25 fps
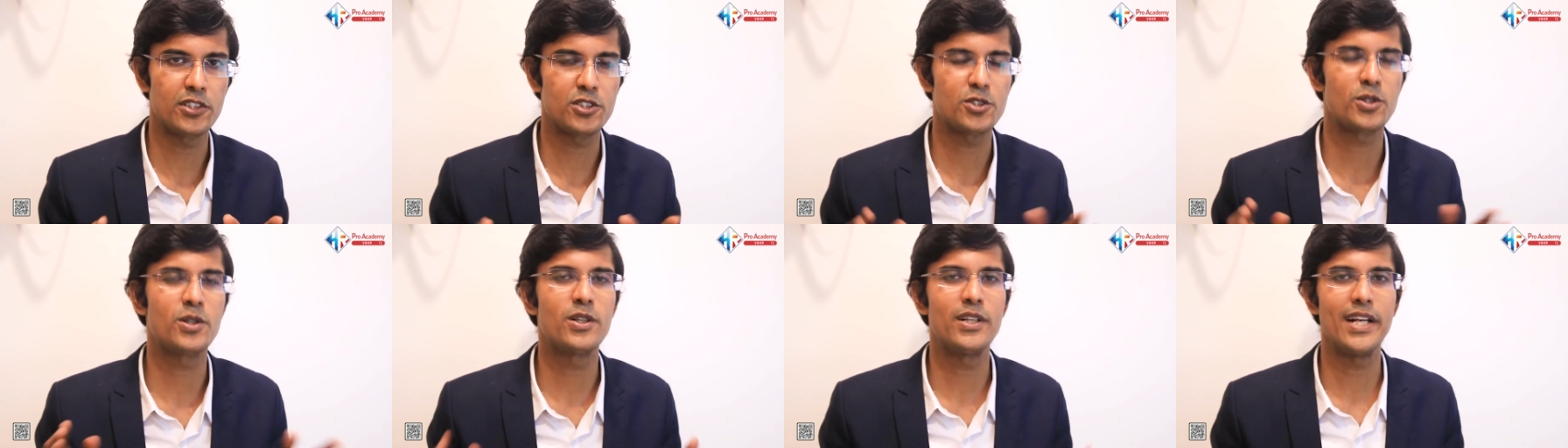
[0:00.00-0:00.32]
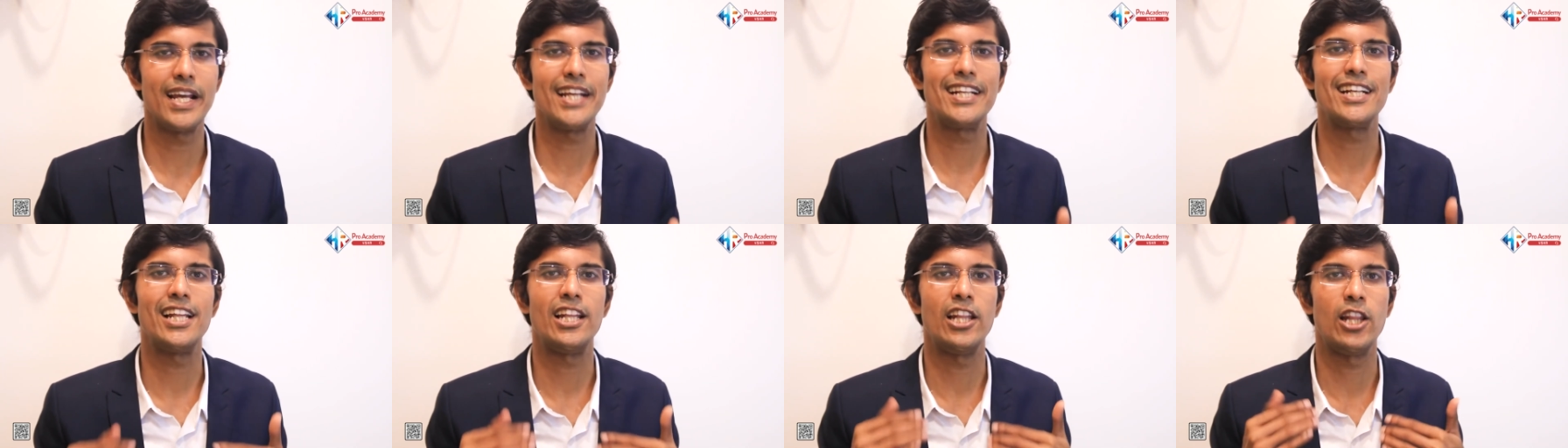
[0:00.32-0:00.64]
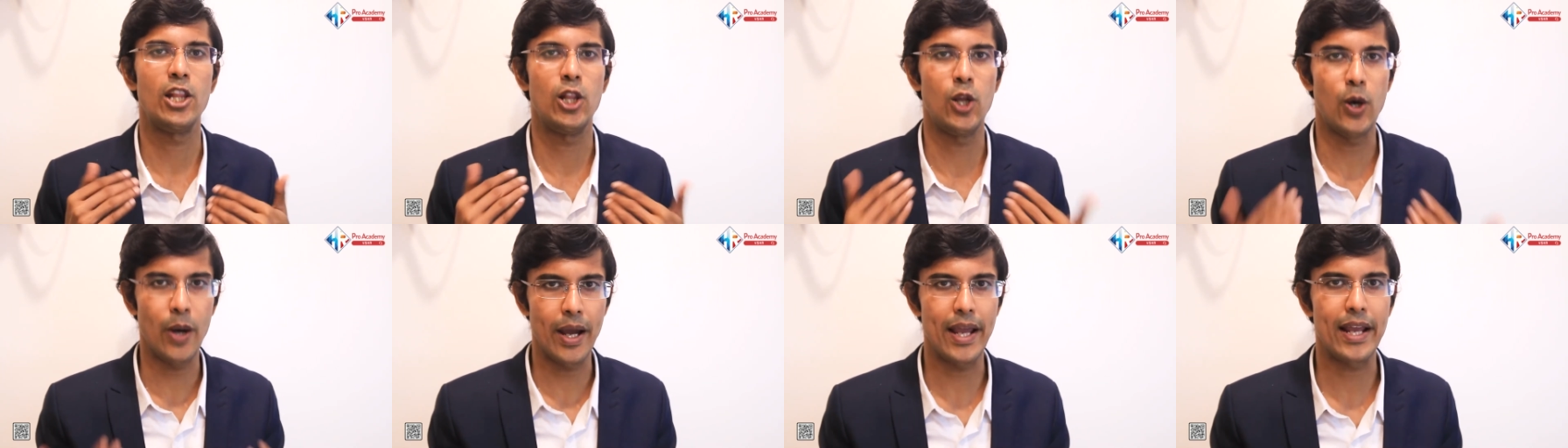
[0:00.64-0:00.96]
to create a
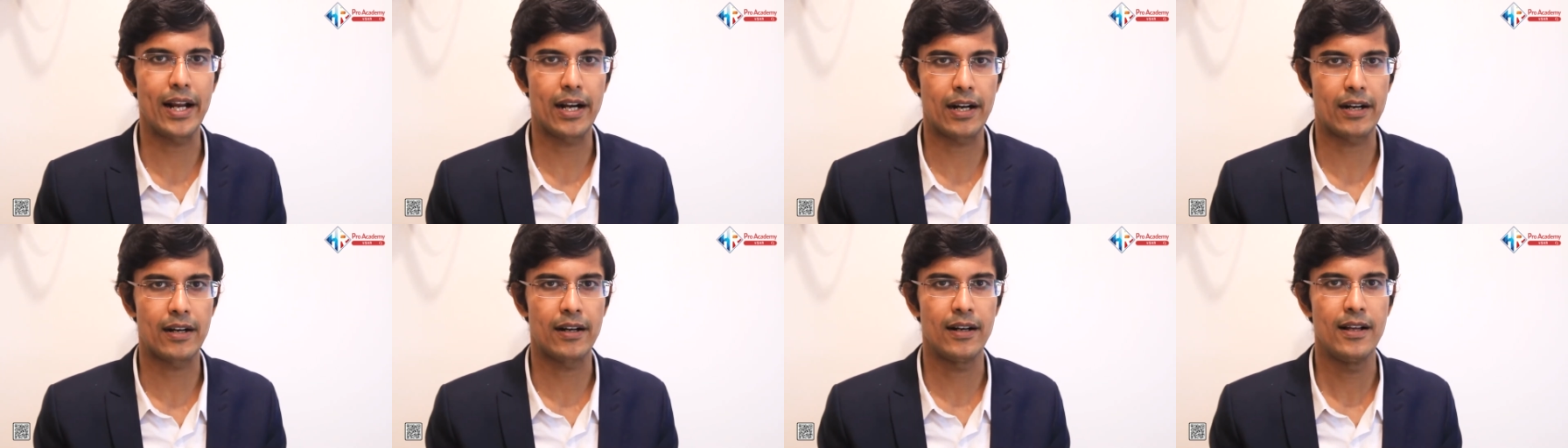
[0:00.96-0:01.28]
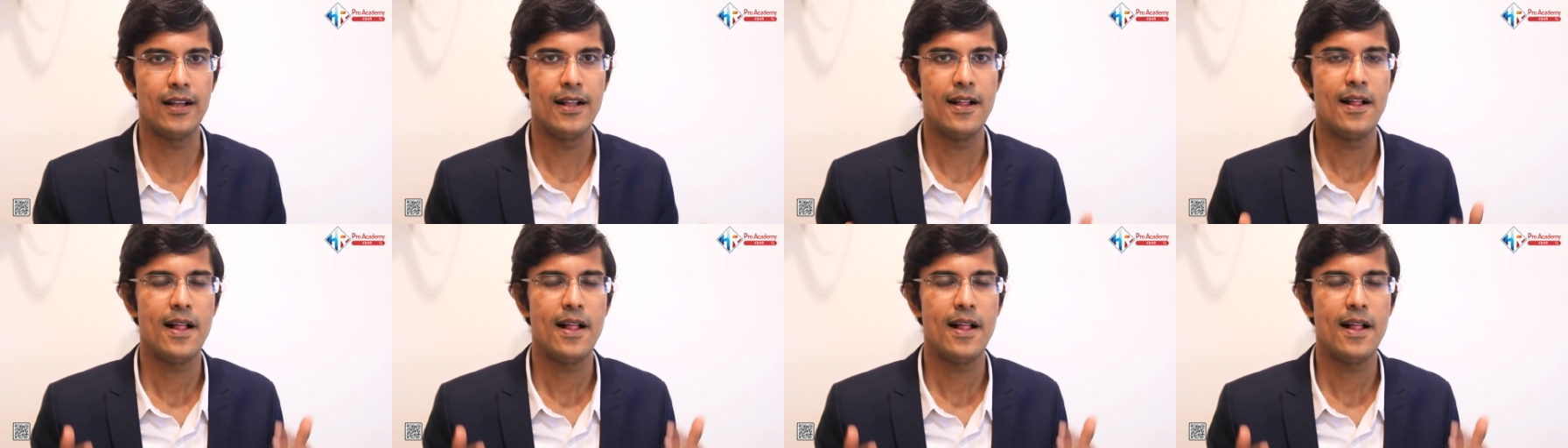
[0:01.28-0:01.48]
loyal